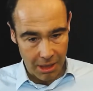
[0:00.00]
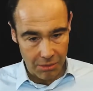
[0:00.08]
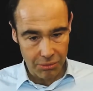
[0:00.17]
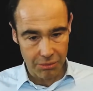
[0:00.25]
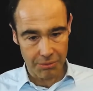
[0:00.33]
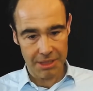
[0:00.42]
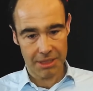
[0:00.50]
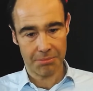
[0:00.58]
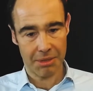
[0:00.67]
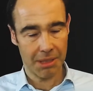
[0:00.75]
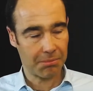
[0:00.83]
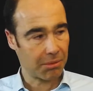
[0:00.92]
out with the
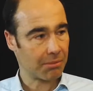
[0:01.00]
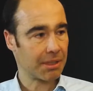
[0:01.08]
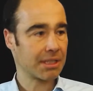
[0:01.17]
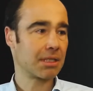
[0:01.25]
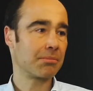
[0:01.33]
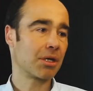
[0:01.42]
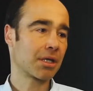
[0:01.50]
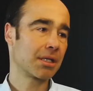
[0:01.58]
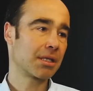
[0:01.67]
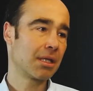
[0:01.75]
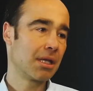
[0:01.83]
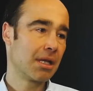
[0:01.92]
people, with the market,